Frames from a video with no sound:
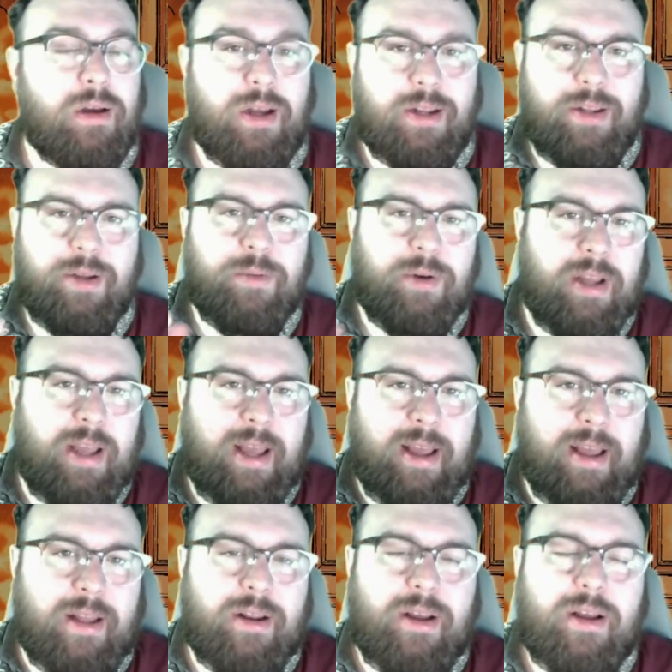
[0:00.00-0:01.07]
I did want to
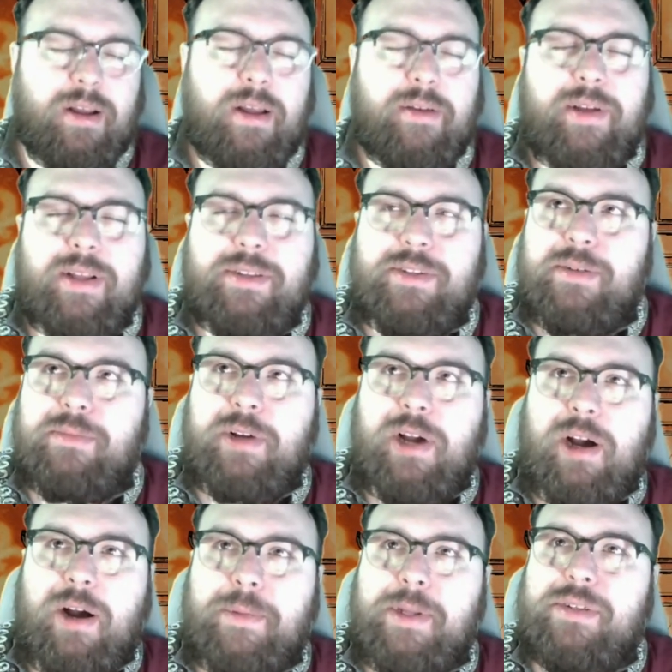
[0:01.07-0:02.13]
add, I've had some
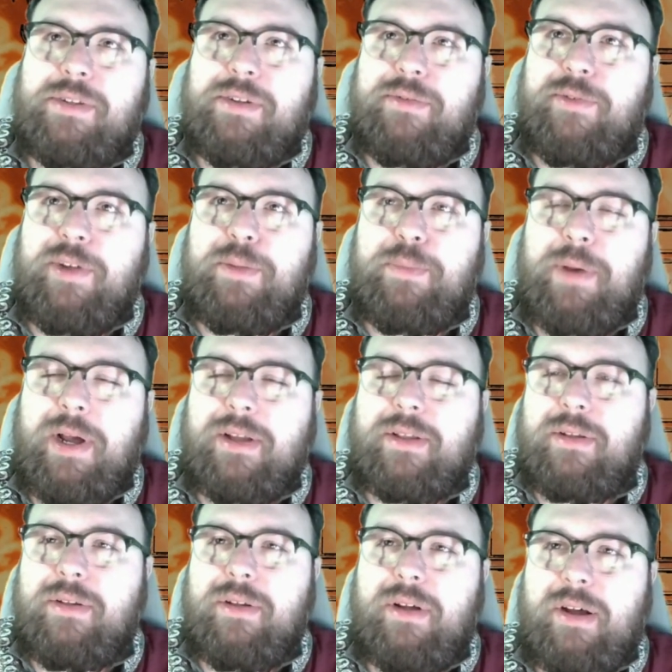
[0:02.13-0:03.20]
comments and feedback
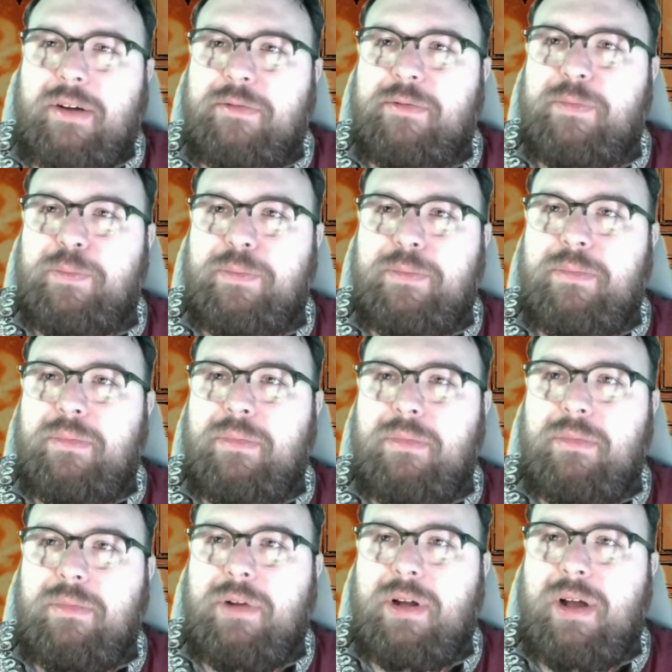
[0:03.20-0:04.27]
of
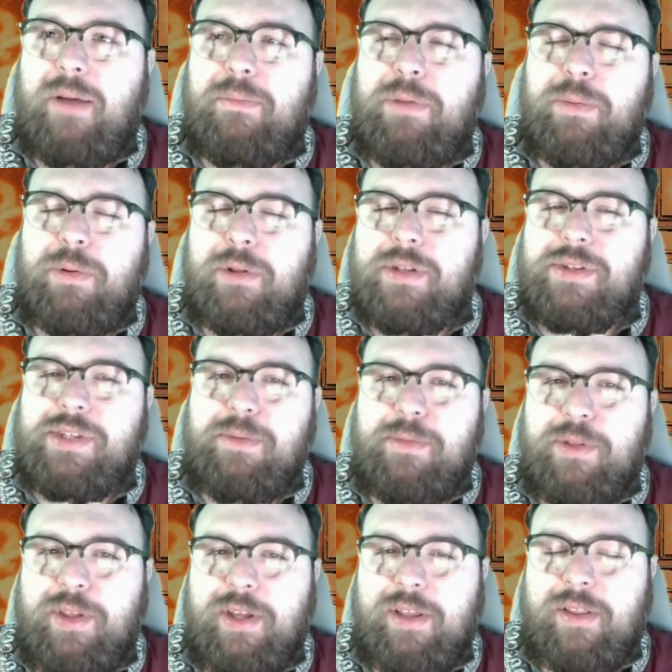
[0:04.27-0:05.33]
uh, people that seem
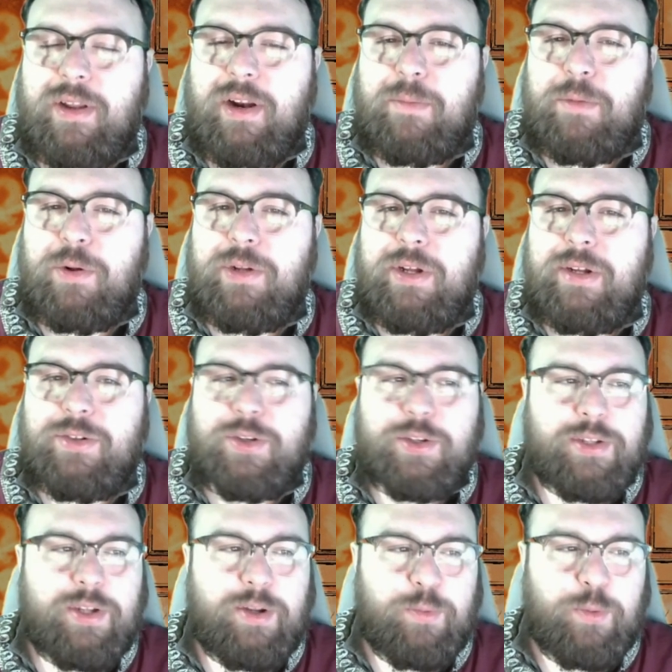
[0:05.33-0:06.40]
to think that I'm only
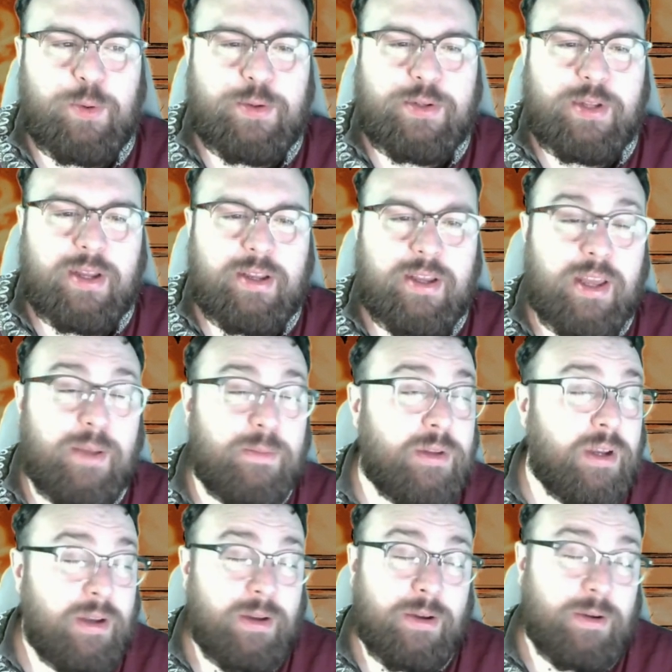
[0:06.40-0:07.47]
interested in rules-like games,
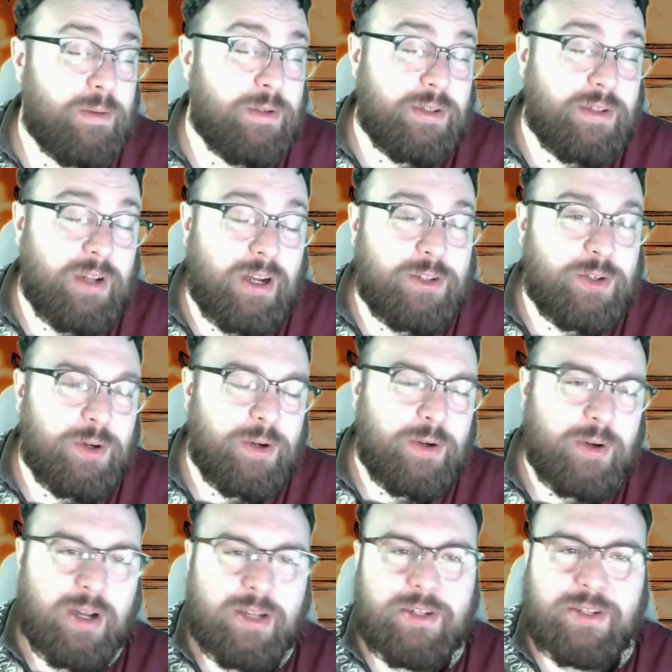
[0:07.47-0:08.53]
which is not
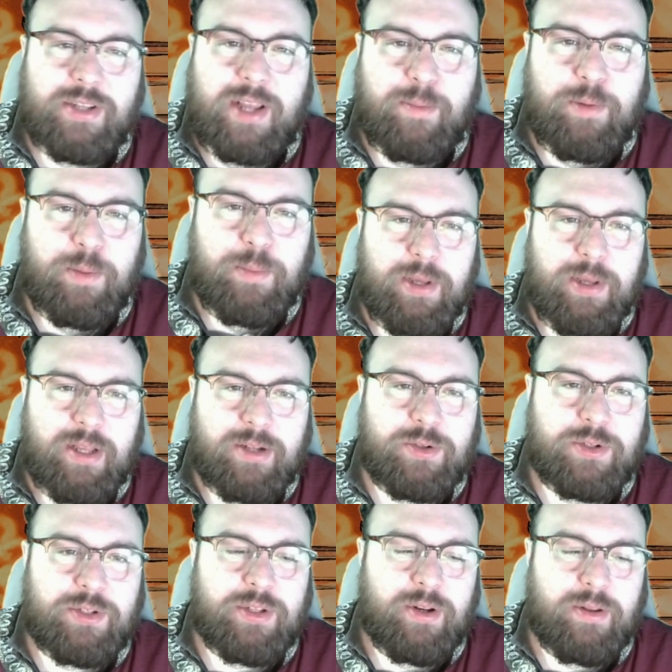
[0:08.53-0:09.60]
true. I just happen to
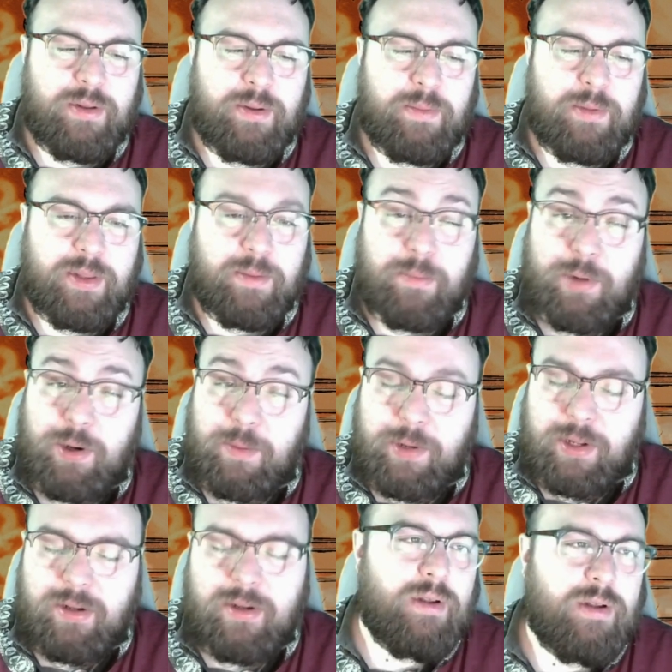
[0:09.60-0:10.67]
interested in them at the moment.
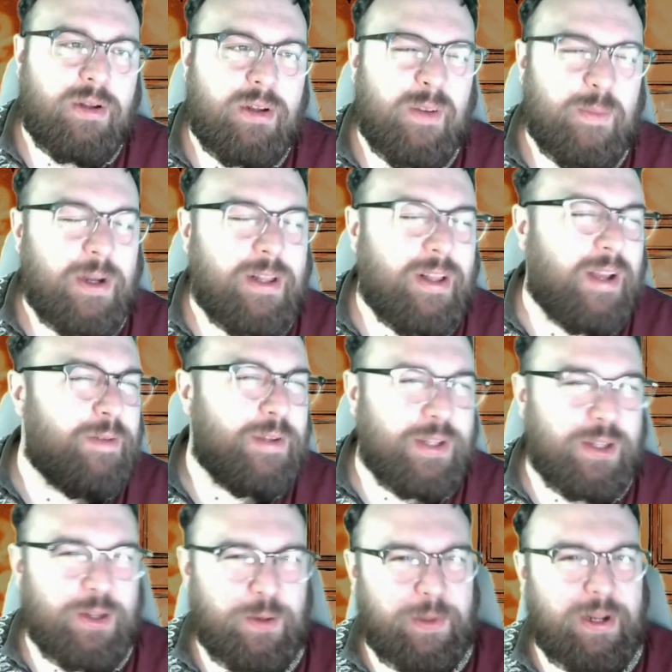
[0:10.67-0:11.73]
My life is a
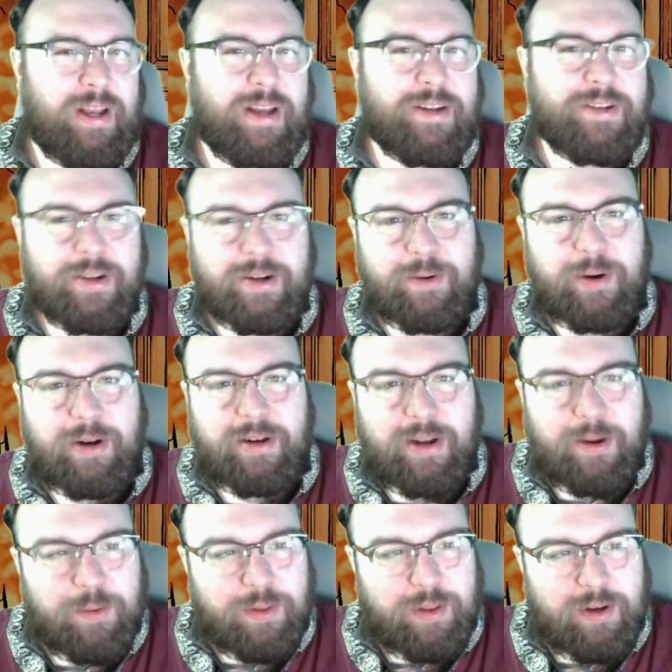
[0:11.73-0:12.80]
little bit hectic right
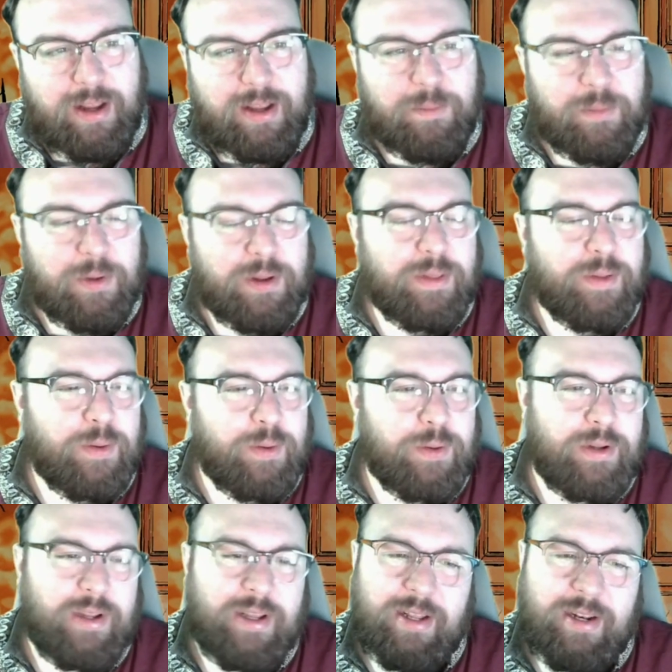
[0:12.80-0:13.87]
now with an eight month
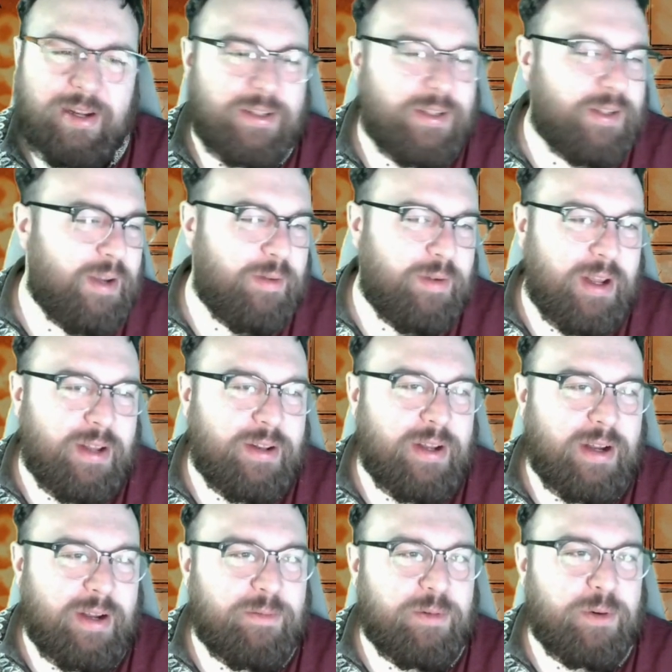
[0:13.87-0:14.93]
old, and I just haven't had
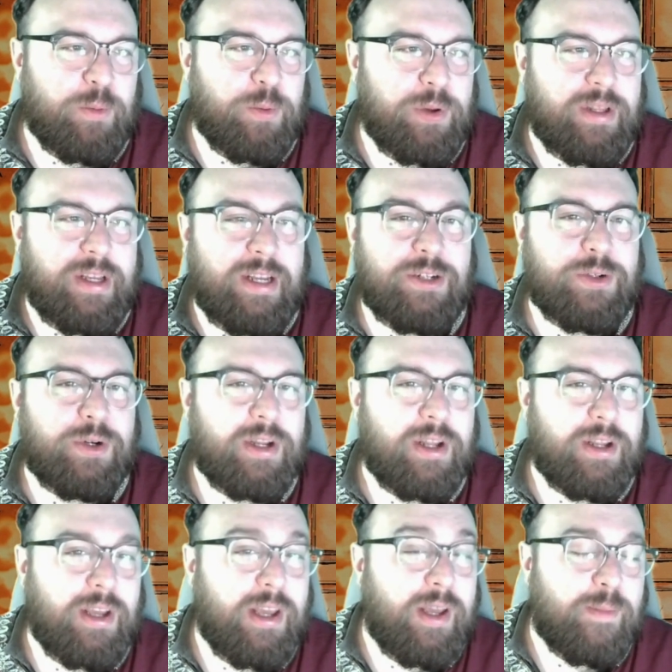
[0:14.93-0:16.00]
time for really
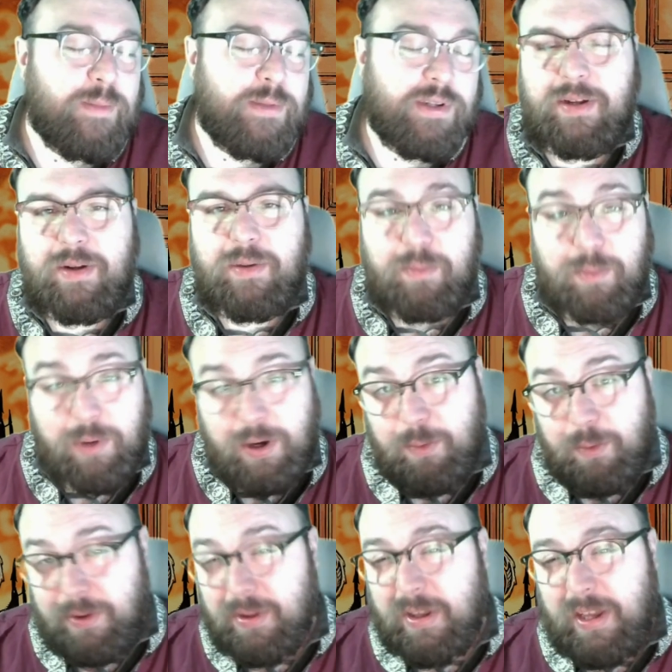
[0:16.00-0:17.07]
intricate games. But
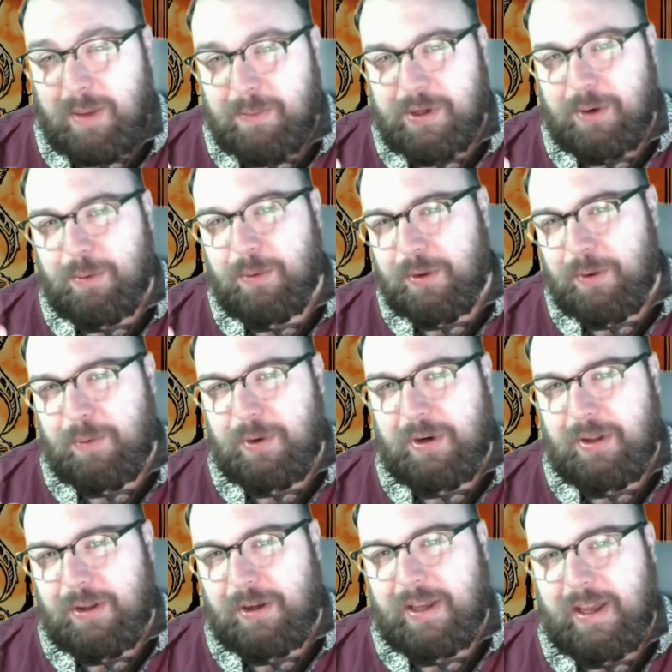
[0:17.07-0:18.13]
one of the games I really want
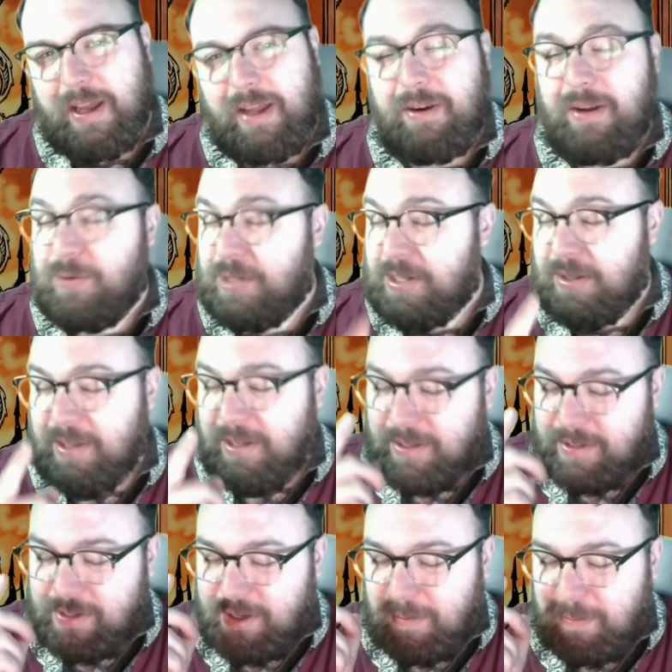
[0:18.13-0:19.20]
to look at, which I think
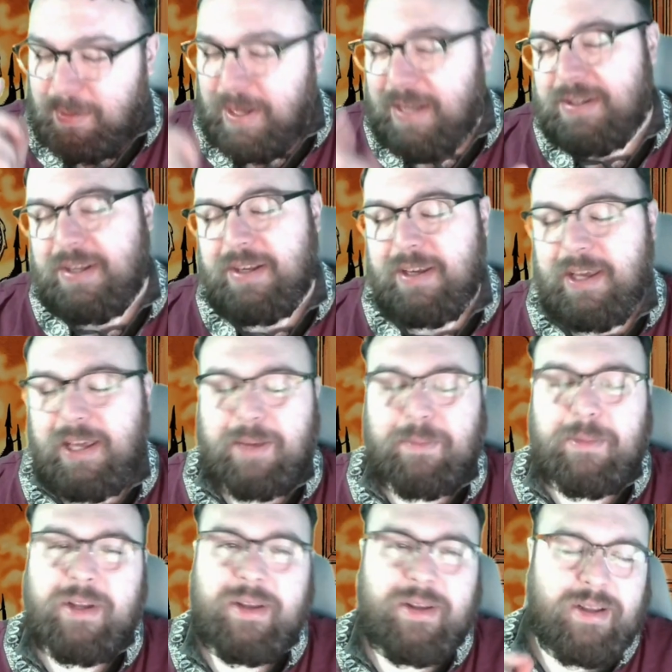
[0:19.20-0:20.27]
is an amazing game,
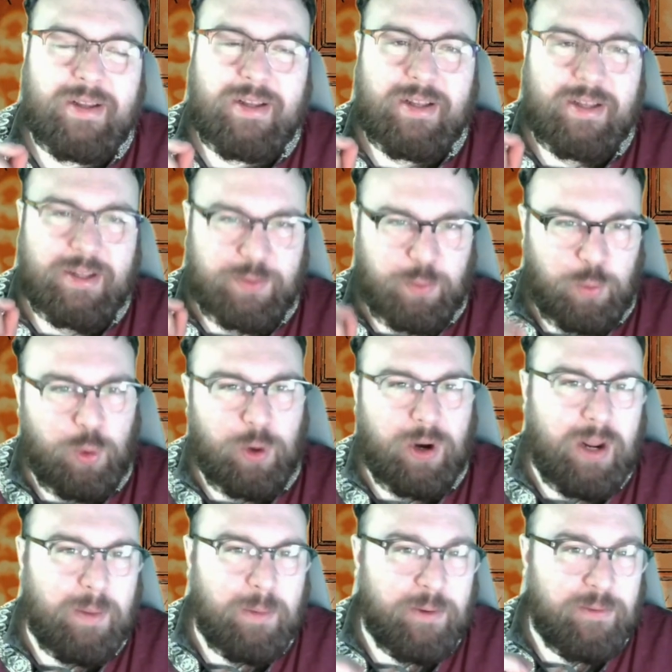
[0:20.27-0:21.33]
is
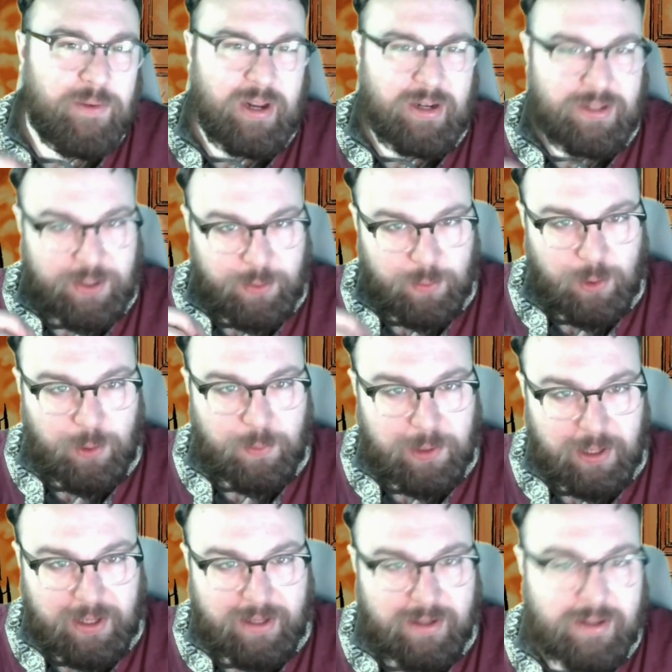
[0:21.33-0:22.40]
Warhammer Fantasy Roleplay.